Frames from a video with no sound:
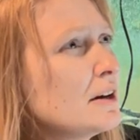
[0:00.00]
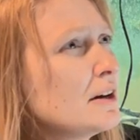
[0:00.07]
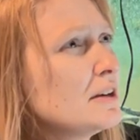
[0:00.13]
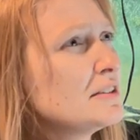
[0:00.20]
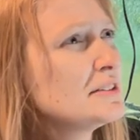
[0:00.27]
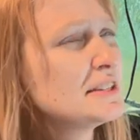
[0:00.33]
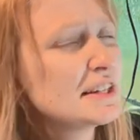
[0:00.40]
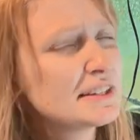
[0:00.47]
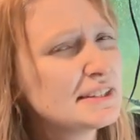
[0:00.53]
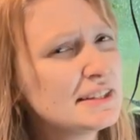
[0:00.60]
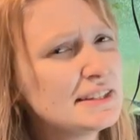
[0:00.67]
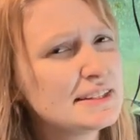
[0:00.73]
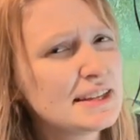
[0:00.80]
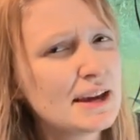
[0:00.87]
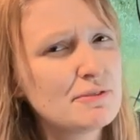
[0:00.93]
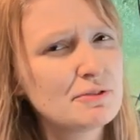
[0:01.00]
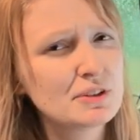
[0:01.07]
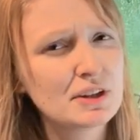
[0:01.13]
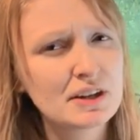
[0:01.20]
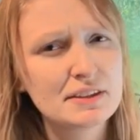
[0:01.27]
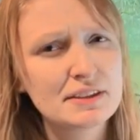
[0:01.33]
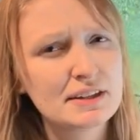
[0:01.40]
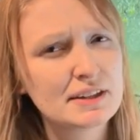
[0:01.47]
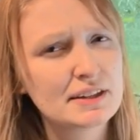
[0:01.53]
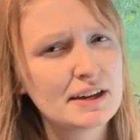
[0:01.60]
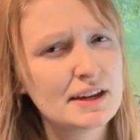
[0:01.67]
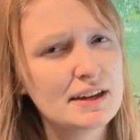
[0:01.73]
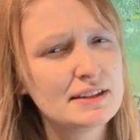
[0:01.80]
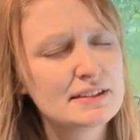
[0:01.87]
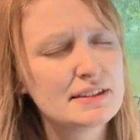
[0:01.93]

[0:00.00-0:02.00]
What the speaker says: 67, I think it is.